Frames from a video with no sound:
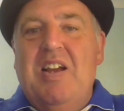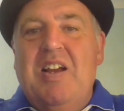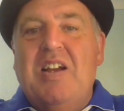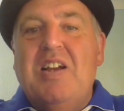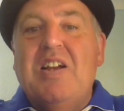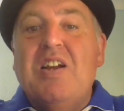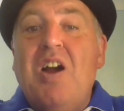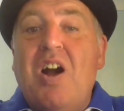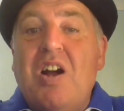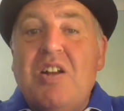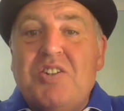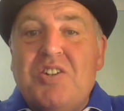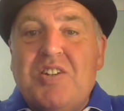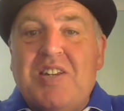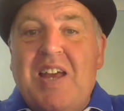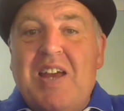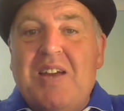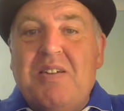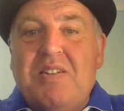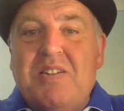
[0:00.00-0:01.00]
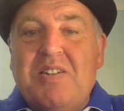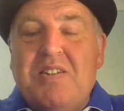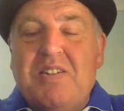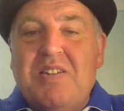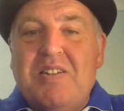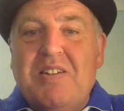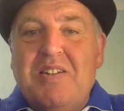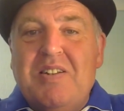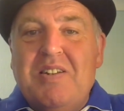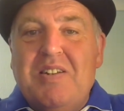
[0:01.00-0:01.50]
can't stand
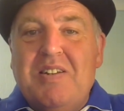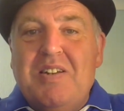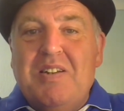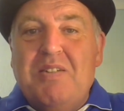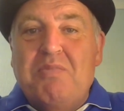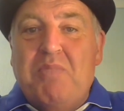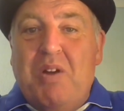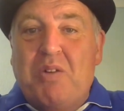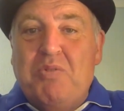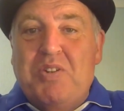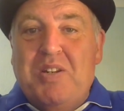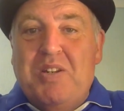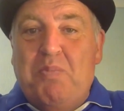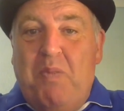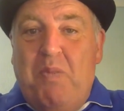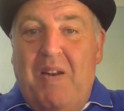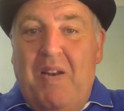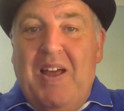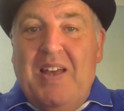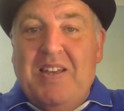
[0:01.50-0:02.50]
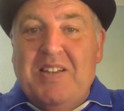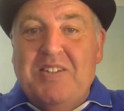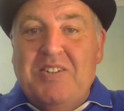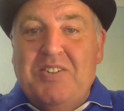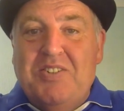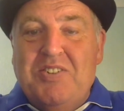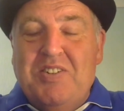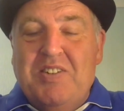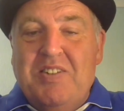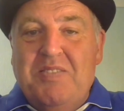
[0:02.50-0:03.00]
most of the players,